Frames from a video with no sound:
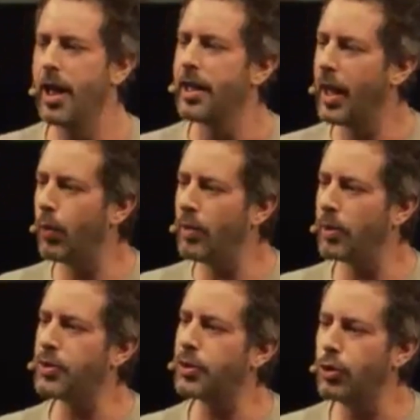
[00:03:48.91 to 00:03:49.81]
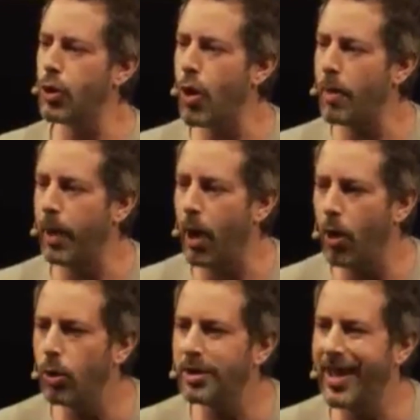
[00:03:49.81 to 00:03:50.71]
Yet we will screw up a
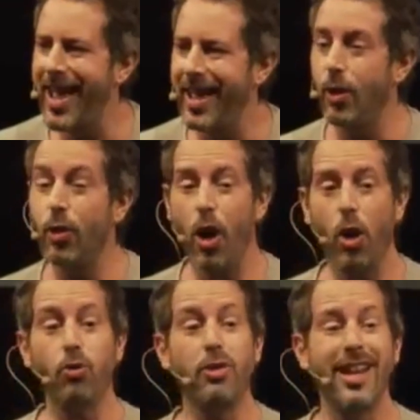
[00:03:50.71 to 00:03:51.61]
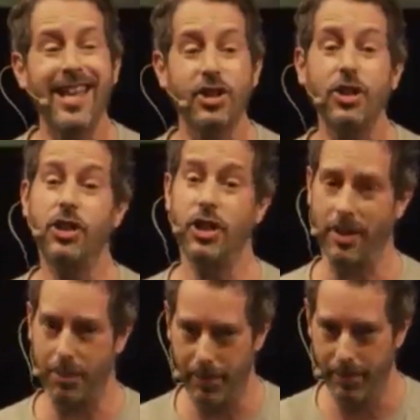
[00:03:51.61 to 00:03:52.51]
whole day or a whole
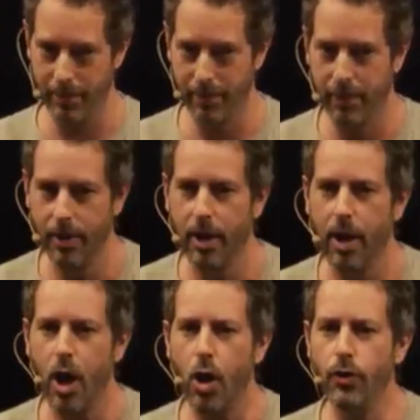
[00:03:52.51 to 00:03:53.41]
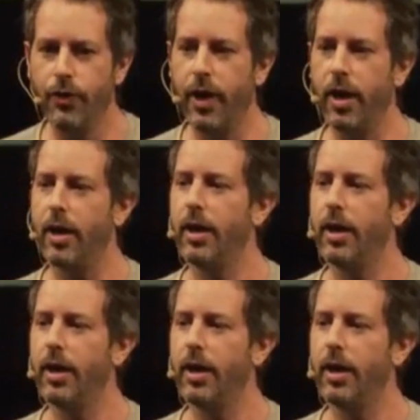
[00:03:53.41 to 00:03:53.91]
relationship over